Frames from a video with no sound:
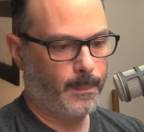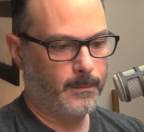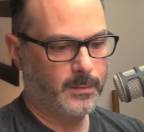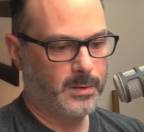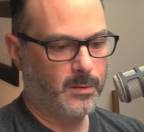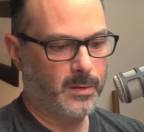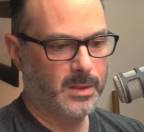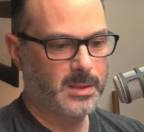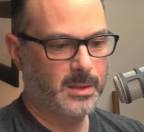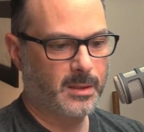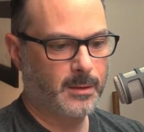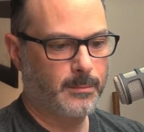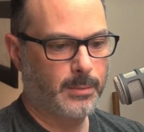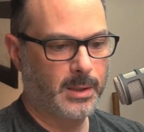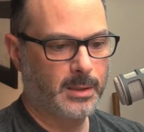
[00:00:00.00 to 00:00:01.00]
So this is going
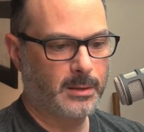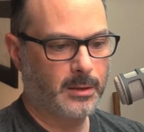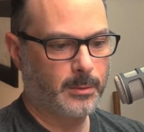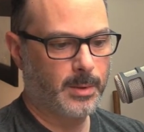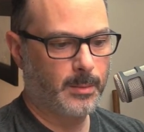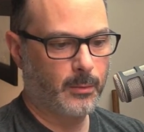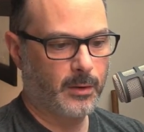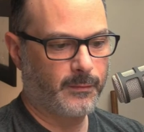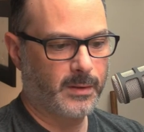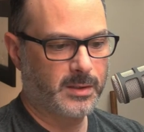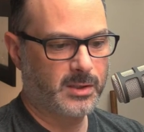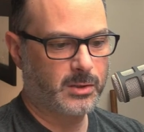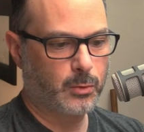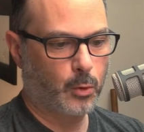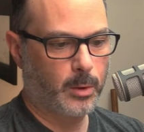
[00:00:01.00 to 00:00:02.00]
to be a little bit more of a
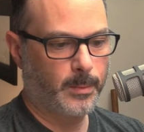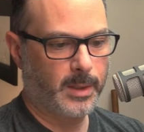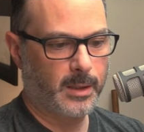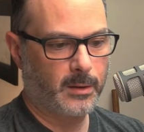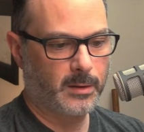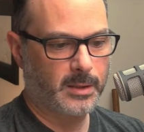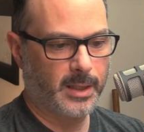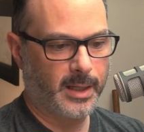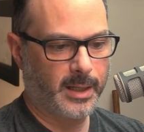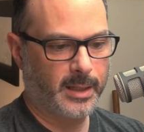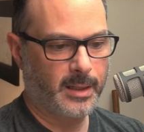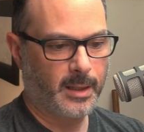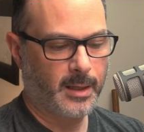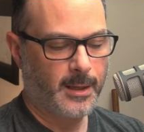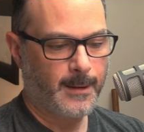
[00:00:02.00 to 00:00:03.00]
stormier day.
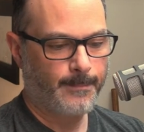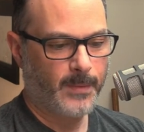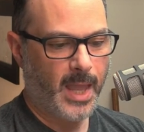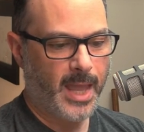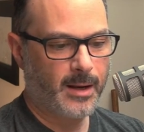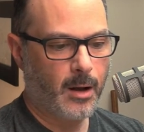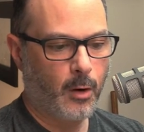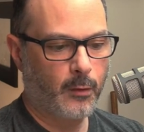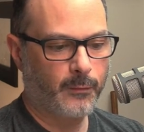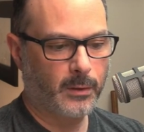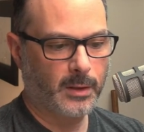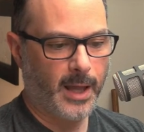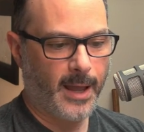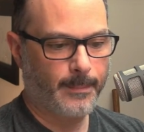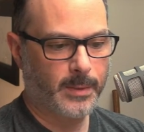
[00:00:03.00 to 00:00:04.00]
And
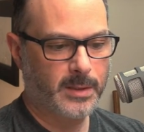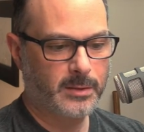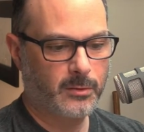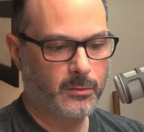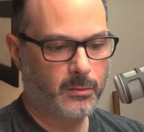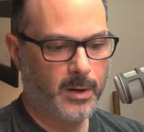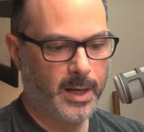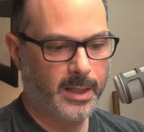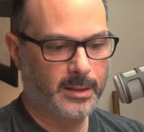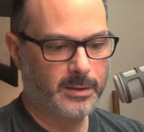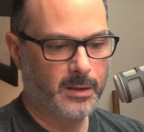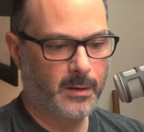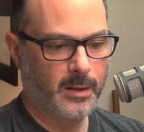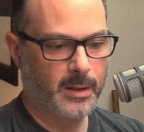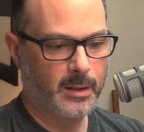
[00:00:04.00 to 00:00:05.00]
overlap is great. So
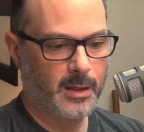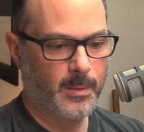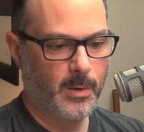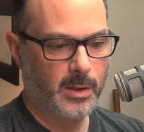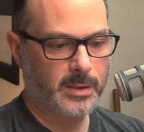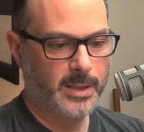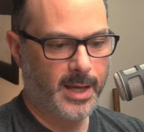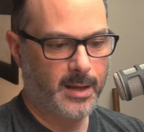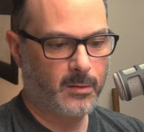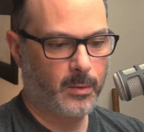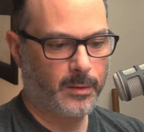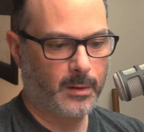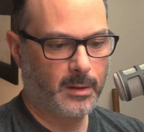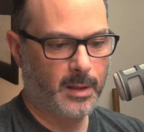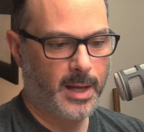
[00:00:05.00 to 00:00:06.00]
I'm going to come on down
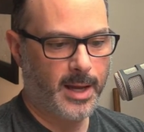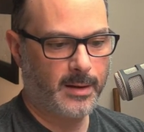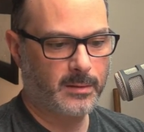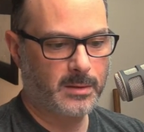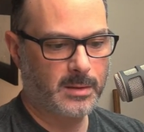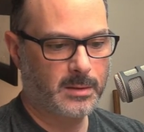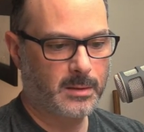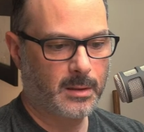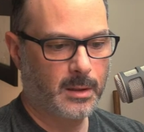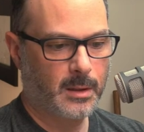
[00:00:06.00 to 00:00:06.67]
with clouds.